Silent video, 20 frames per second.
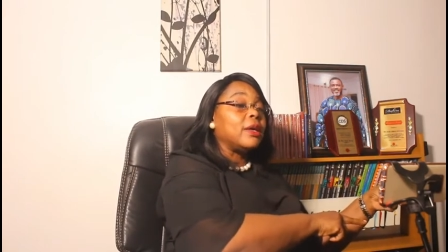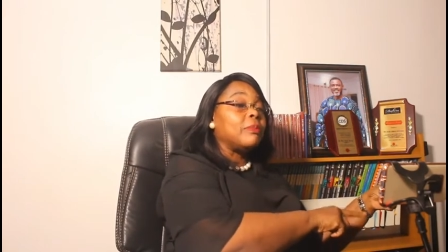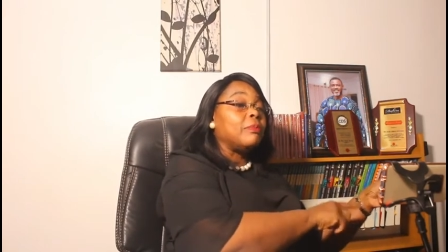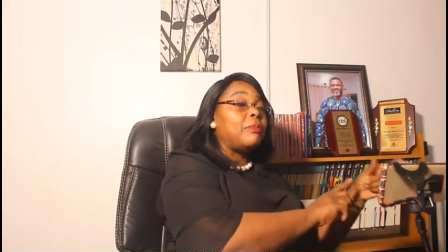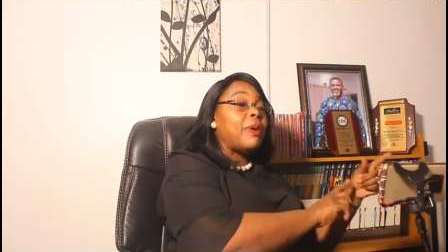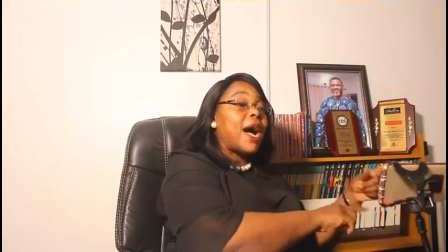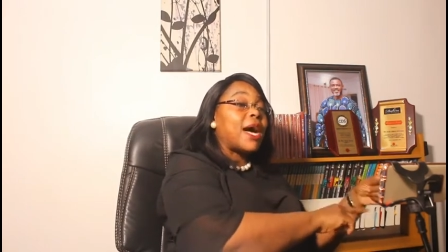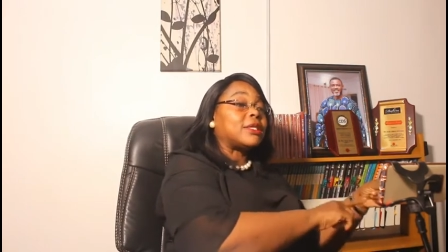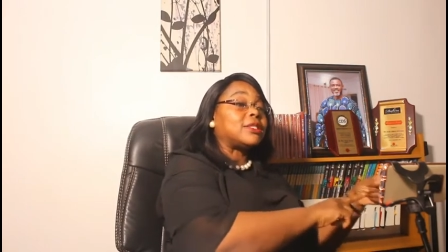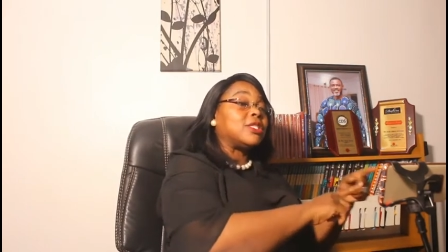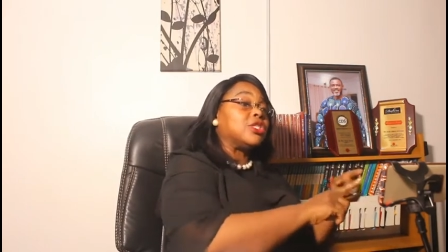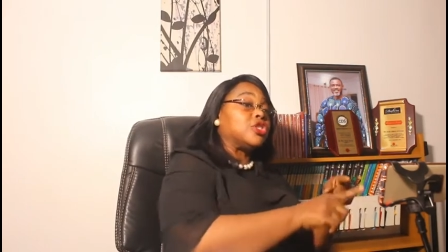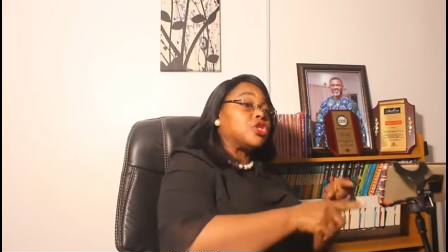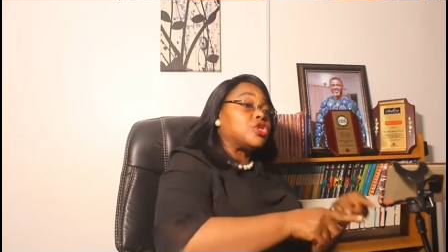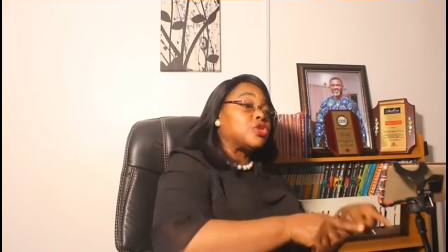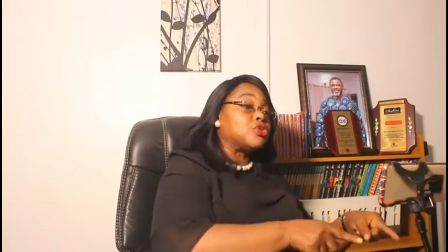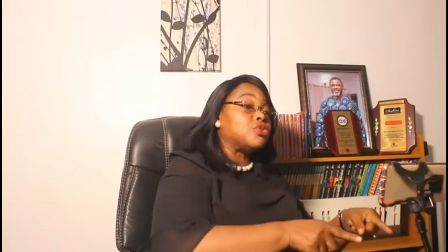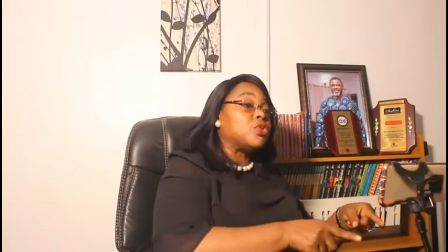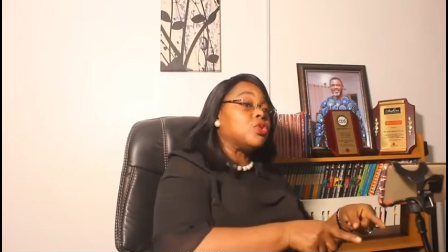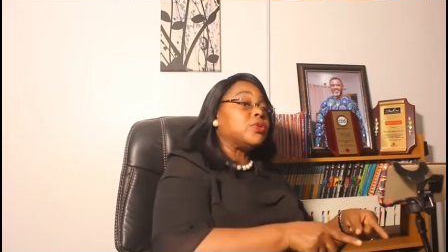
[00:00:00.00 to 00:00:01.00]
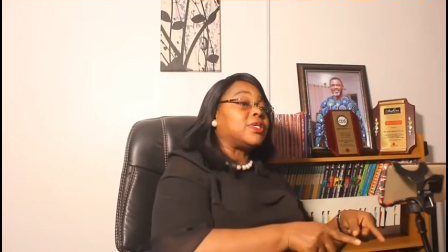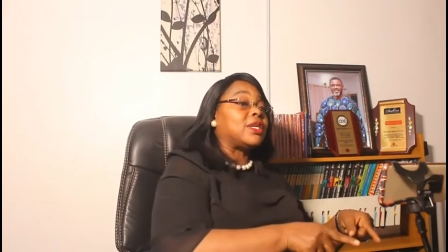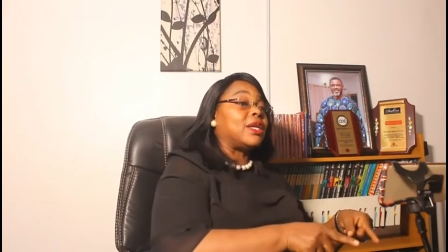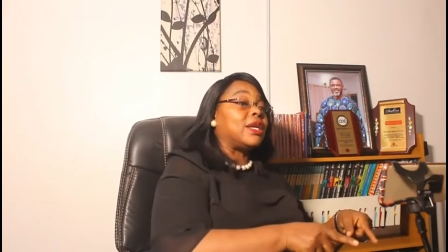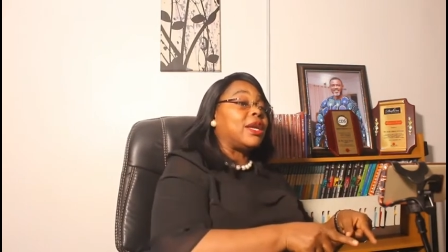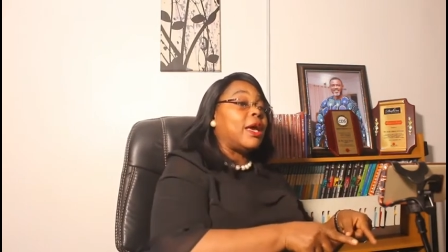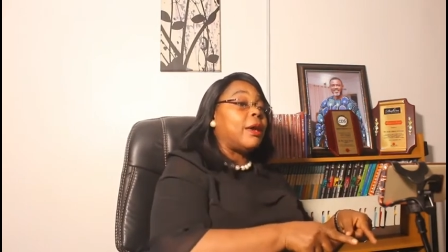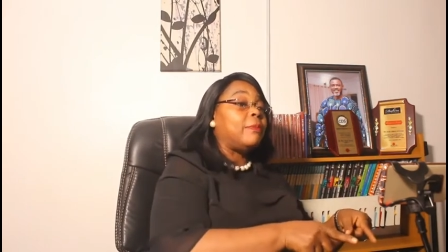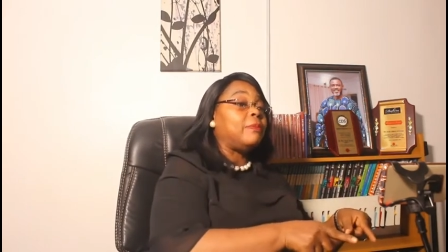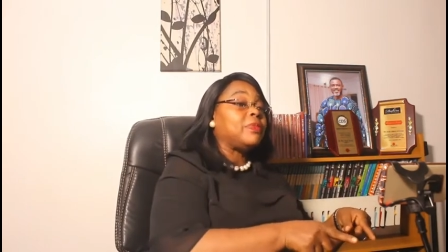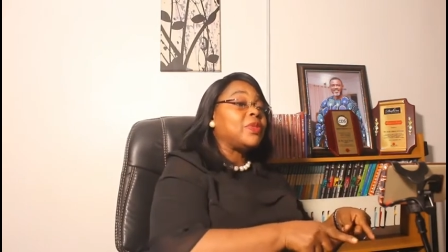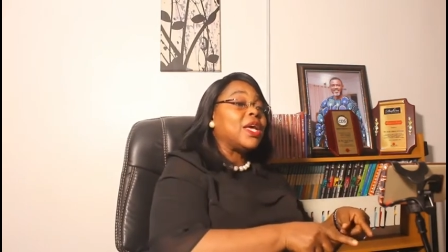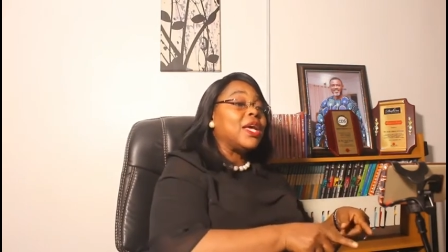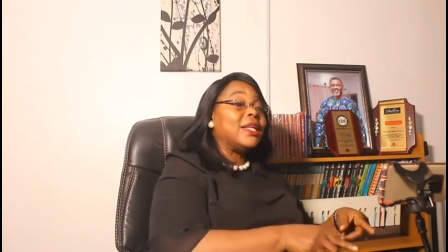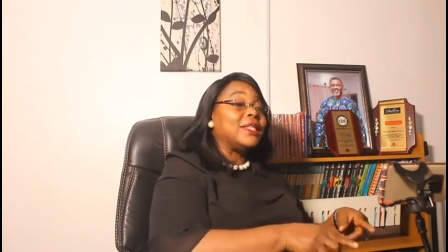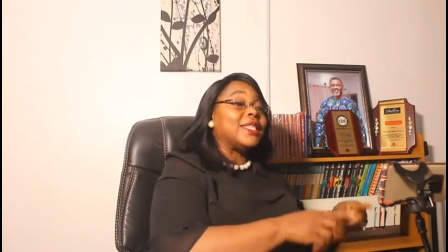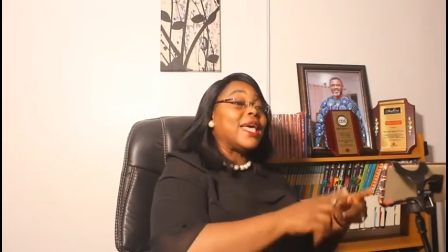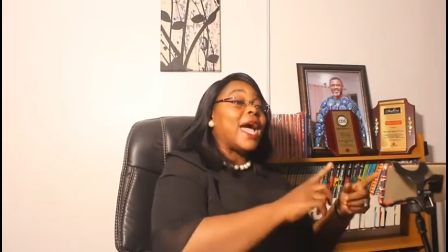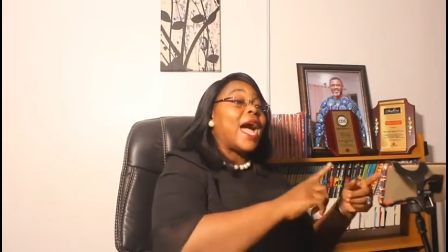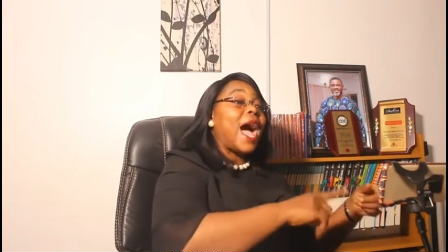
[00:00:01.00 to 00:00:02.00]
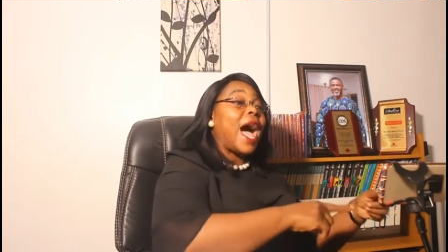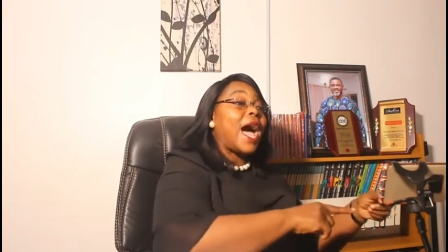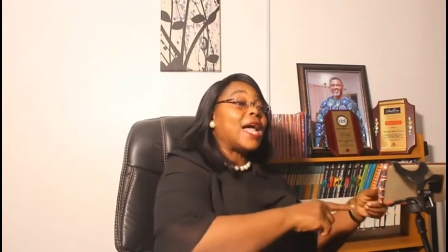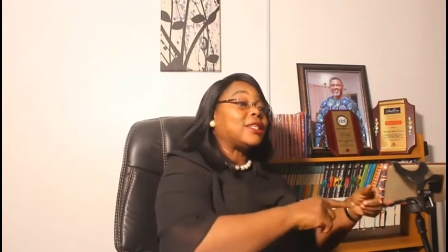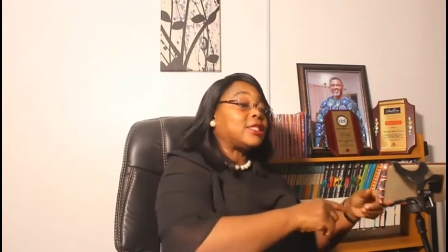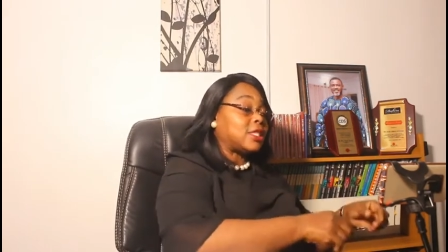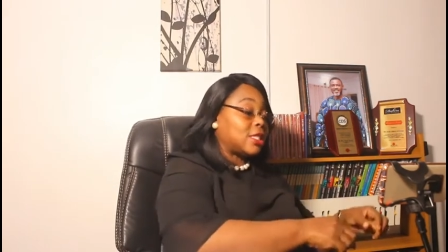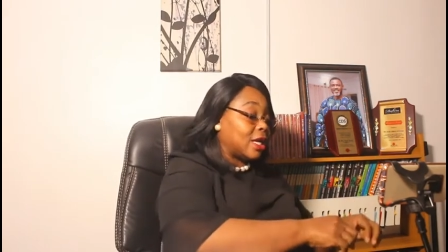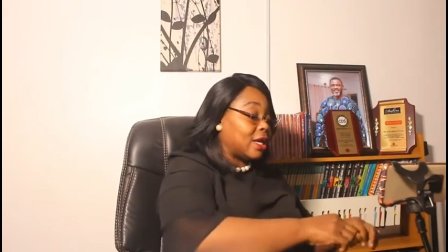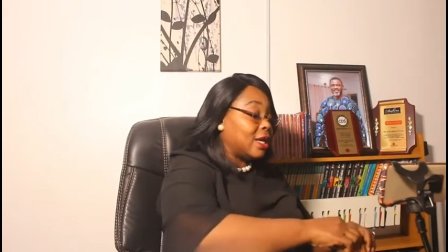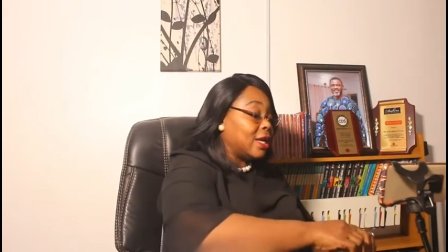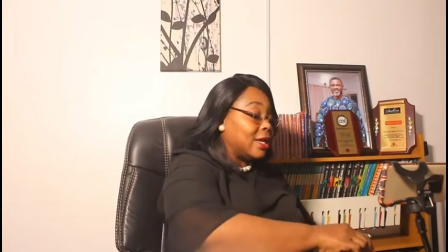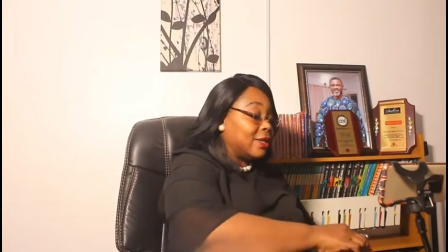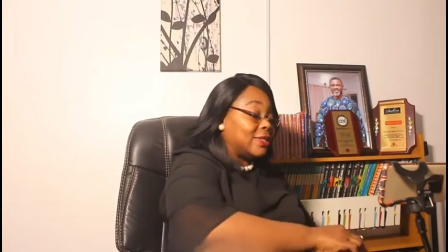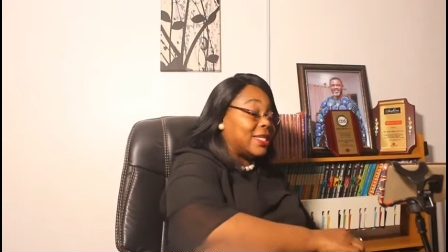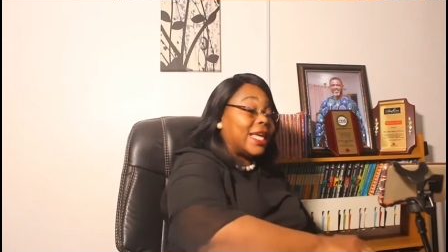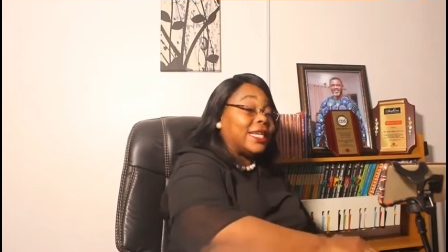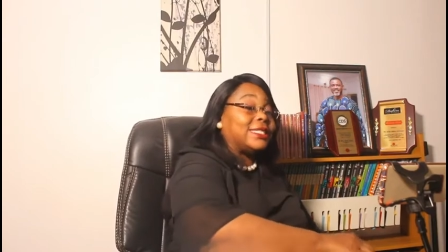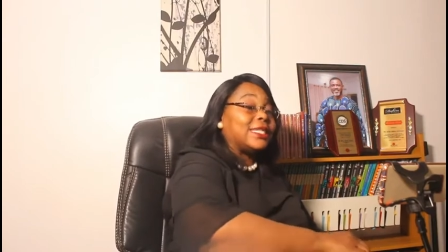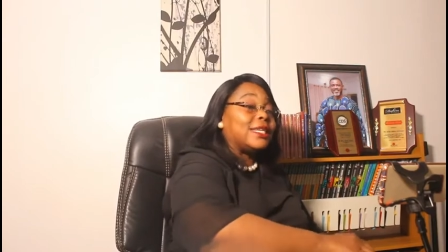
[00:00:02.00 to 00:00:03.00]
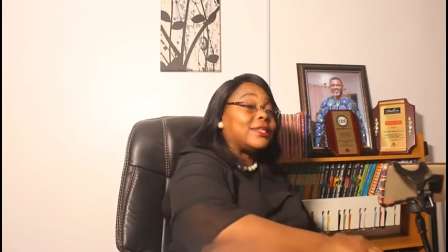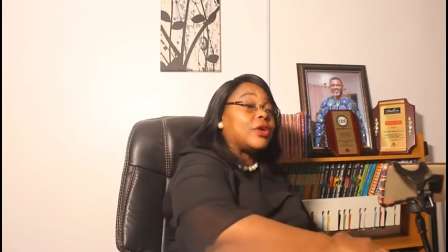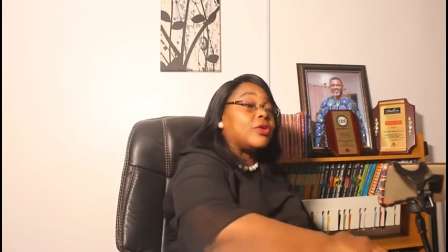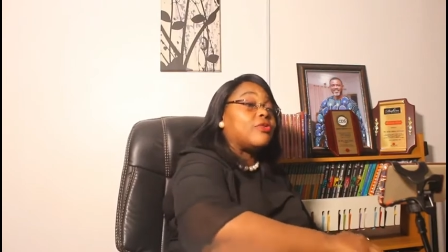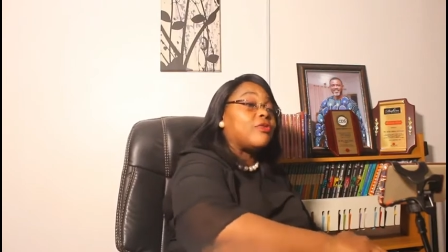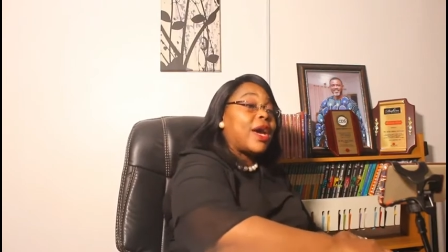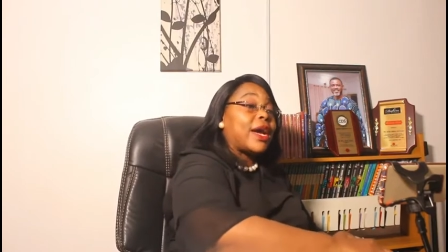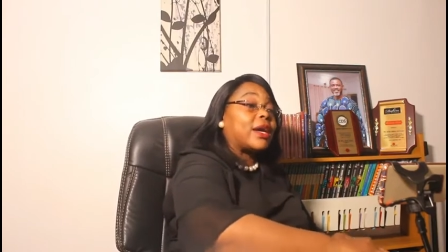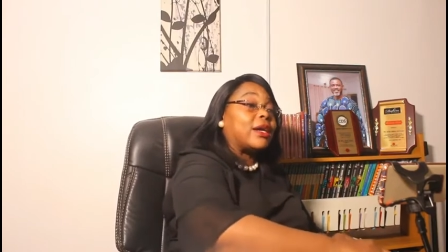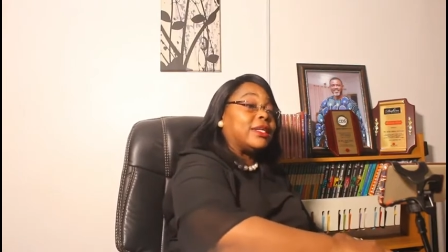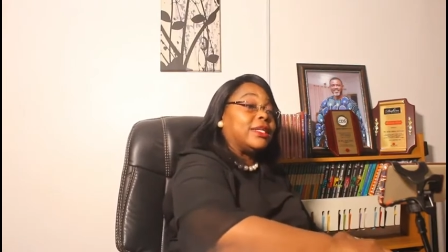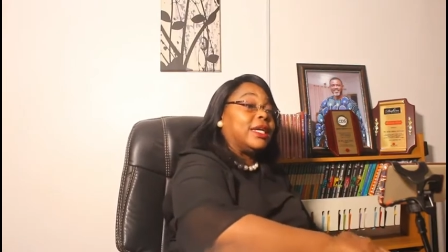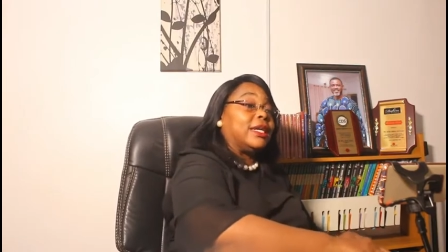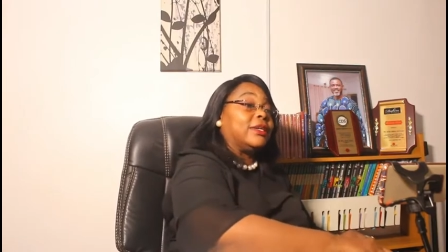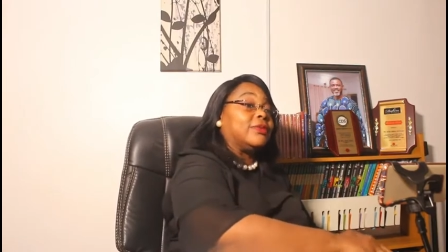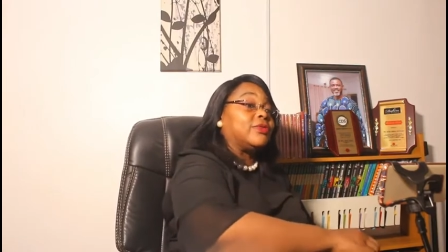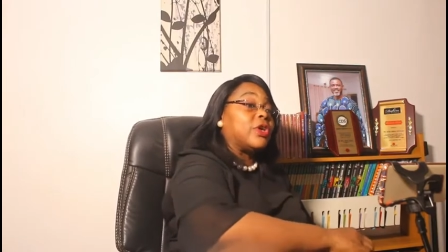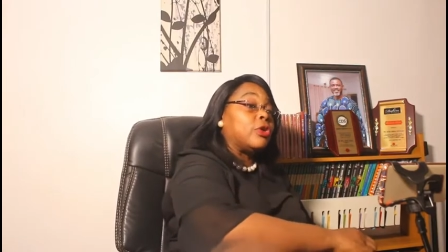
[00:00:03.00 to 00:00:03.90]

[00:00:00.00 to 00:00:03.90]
back to Jerusalem. They had to, they did a reckoning.